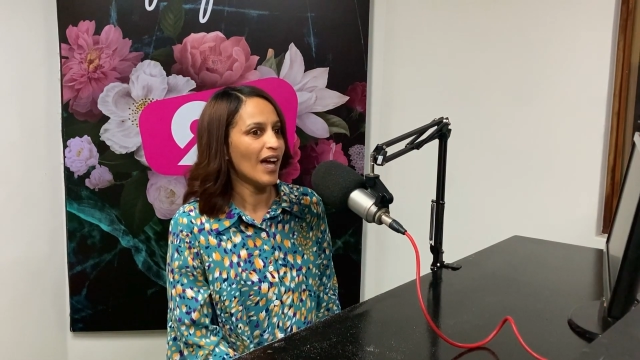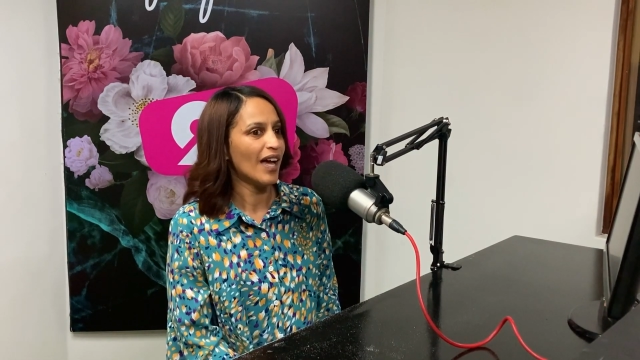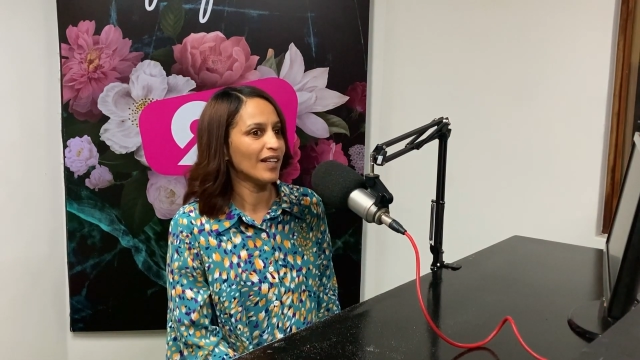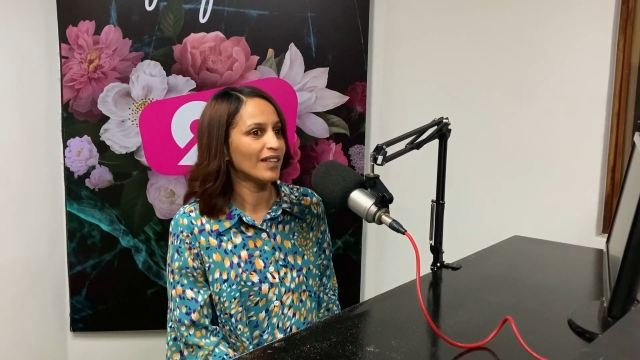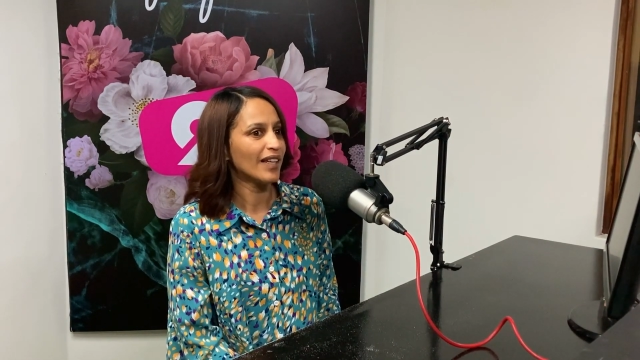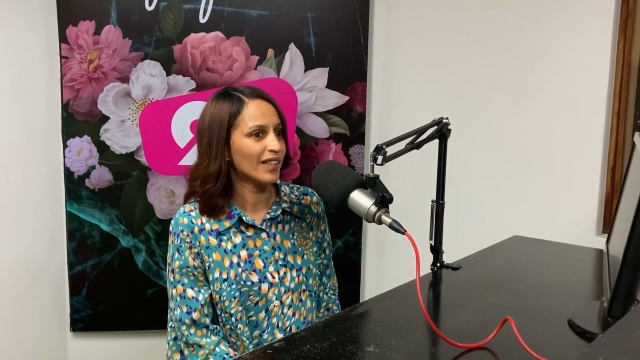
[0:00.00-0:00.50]

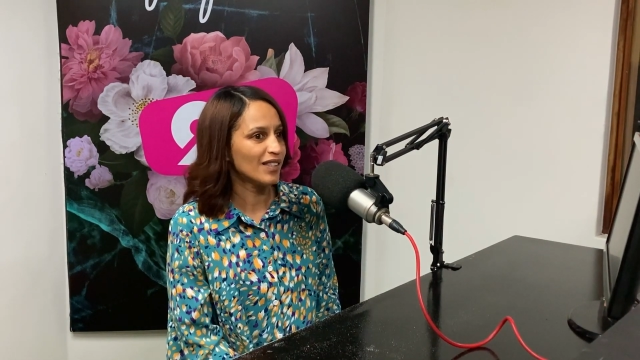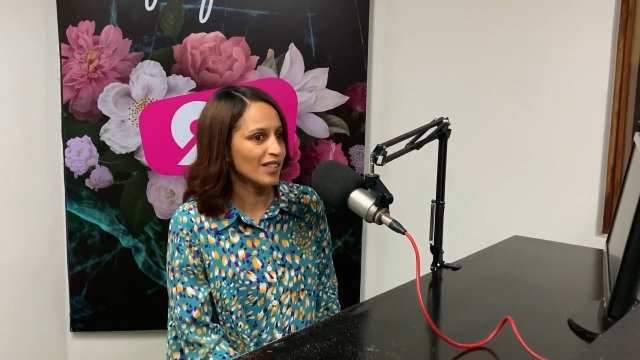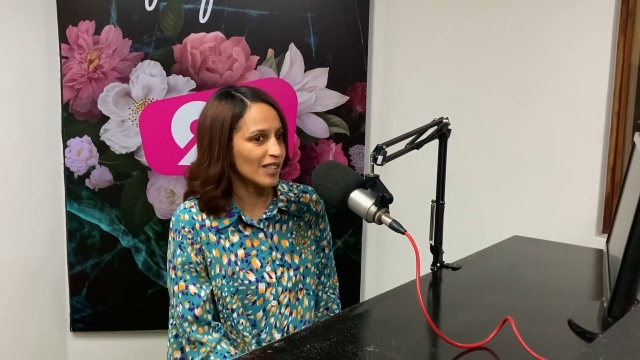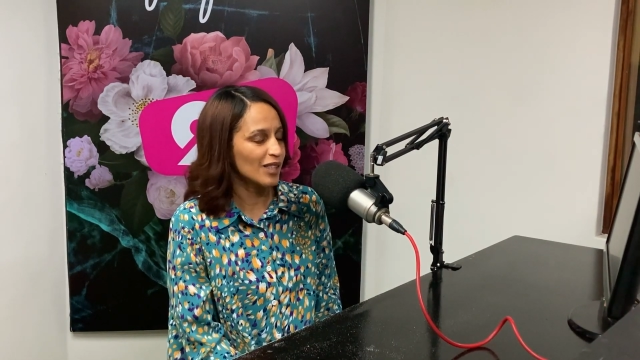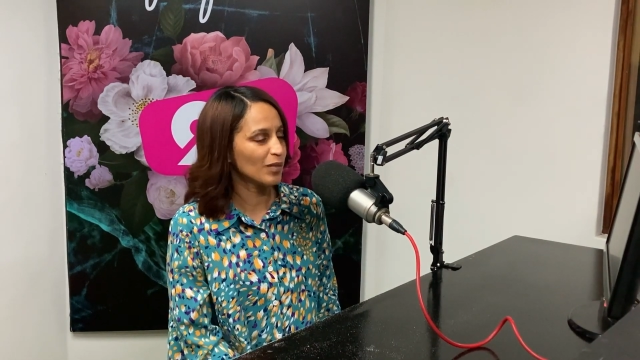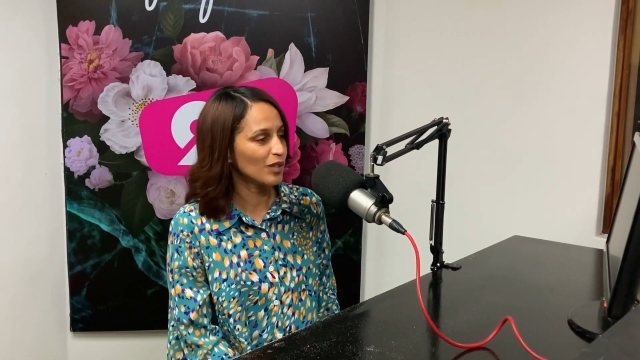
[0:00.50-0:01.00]
And that's
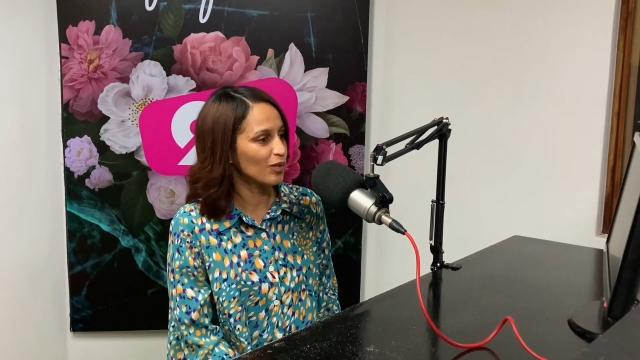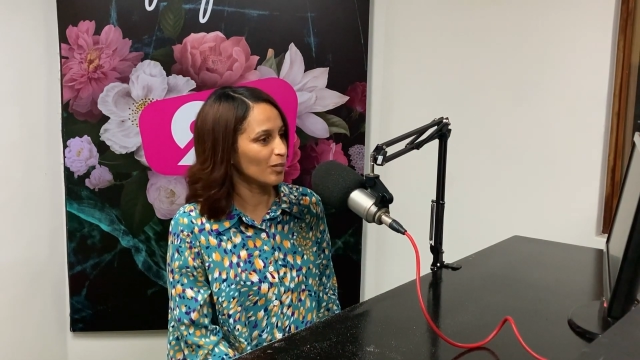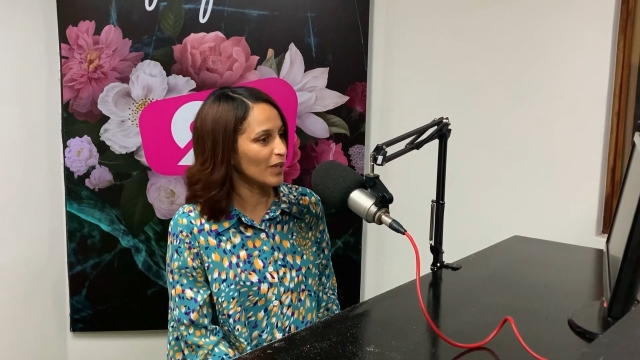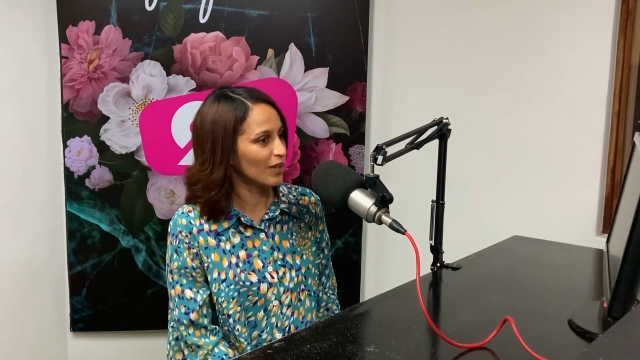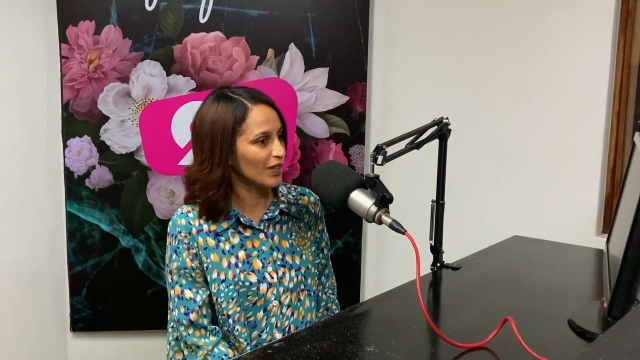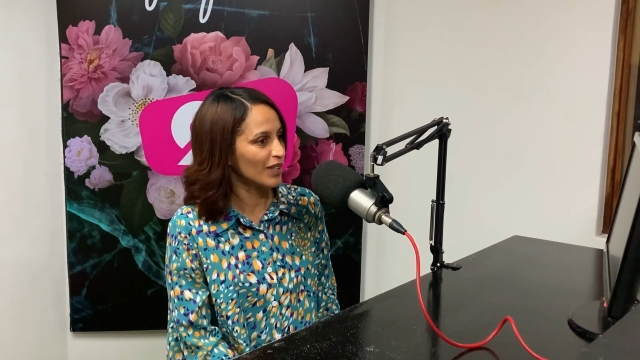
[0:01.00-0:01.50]
testimony for
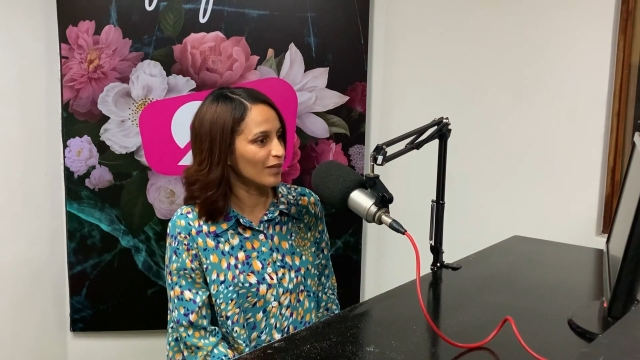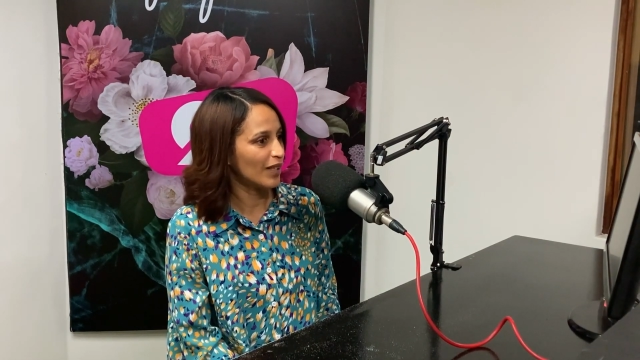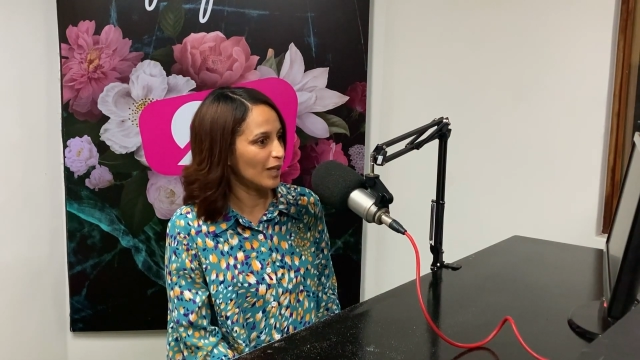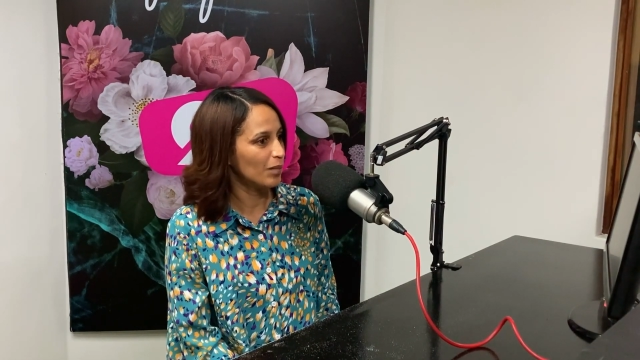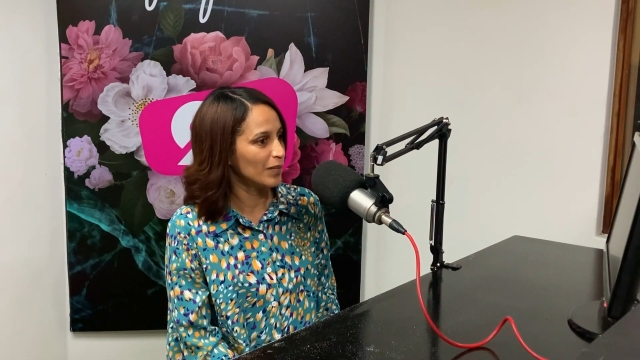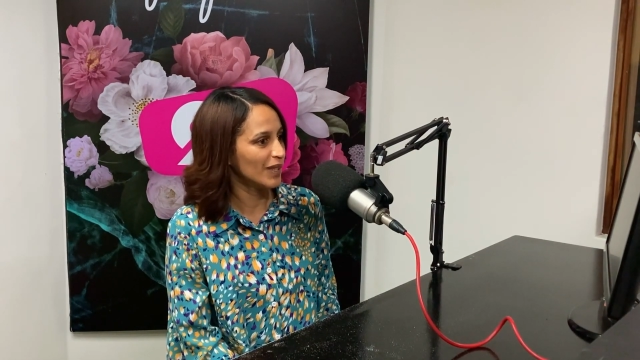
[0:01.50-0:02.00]
me of the
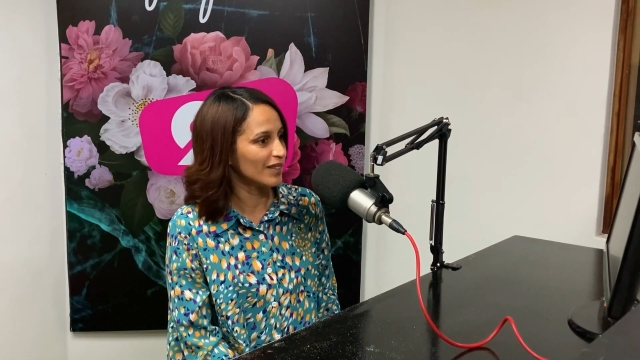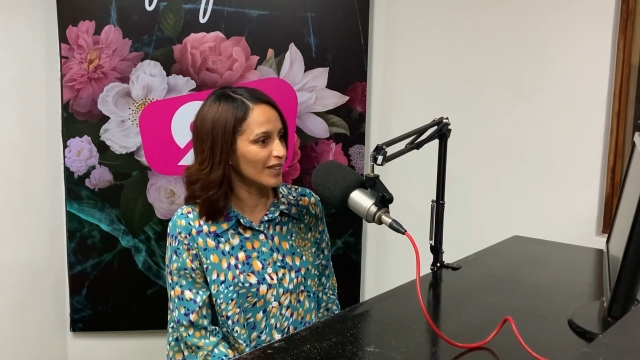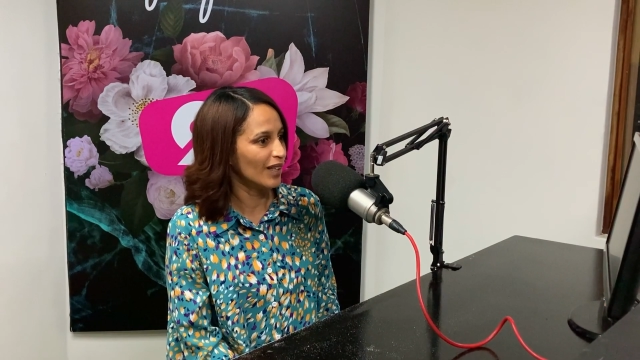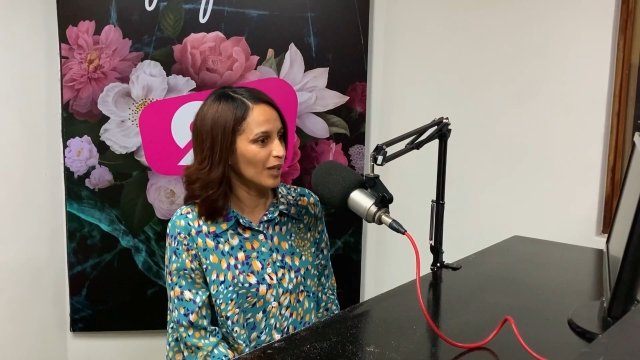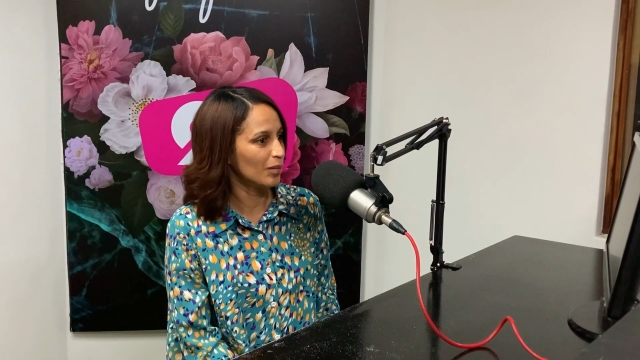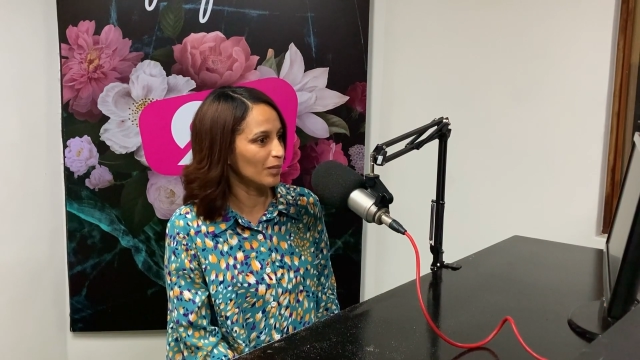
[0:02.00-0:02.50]
development
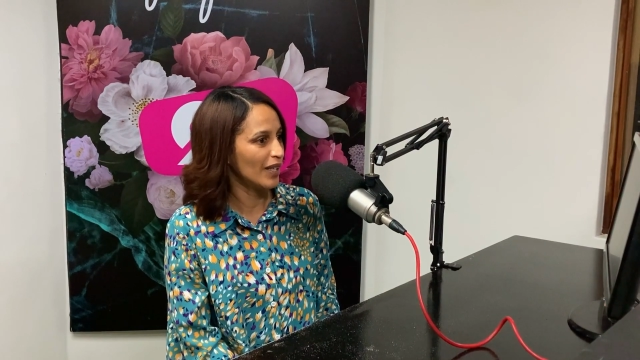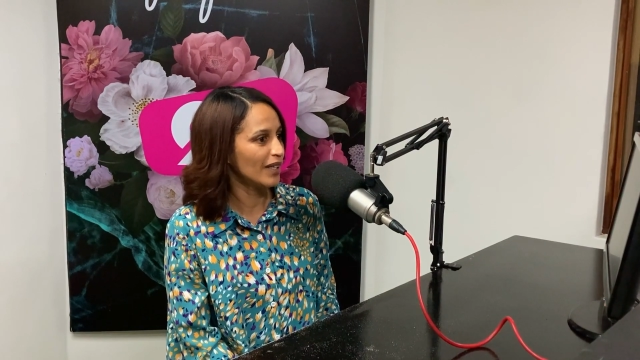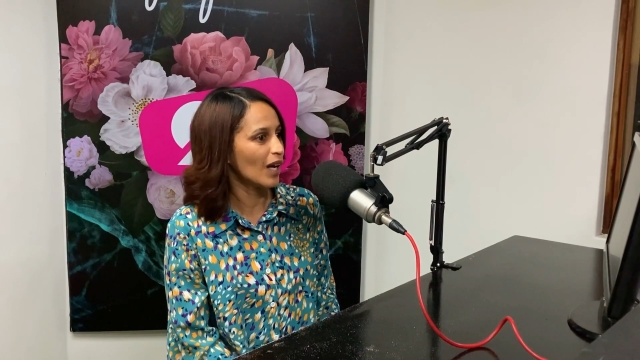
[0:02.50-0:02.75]
and